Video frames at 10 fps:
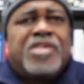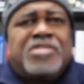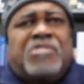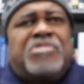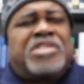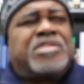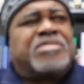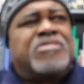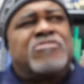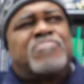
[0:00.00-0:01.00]
then when
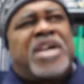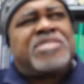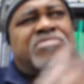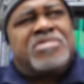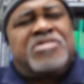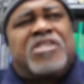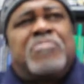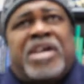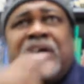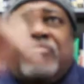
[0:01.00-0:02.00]
it goes past you, then you
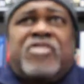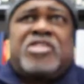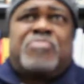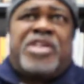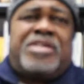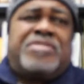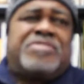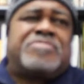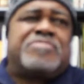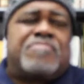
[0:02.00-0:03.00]
come back out and finish your paint.
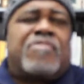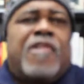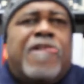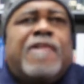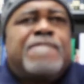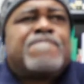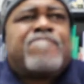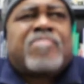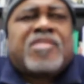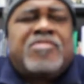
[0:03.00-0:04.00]
Yeah.
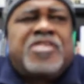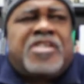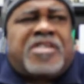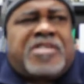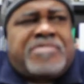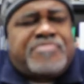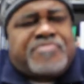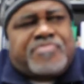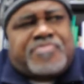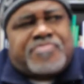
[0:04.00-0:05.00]
Then um,
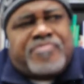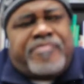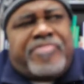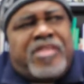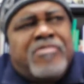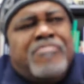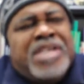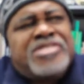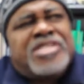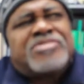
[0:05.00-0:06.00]

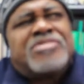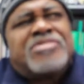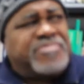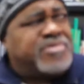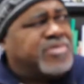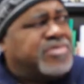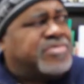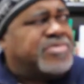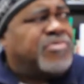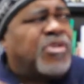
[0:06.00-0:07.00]

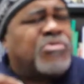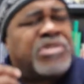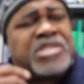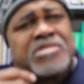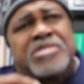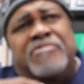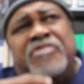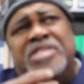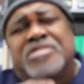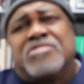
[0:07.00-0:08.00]
to a hole in the,
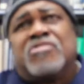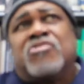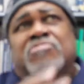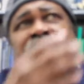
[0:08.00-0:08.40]
fence, and you go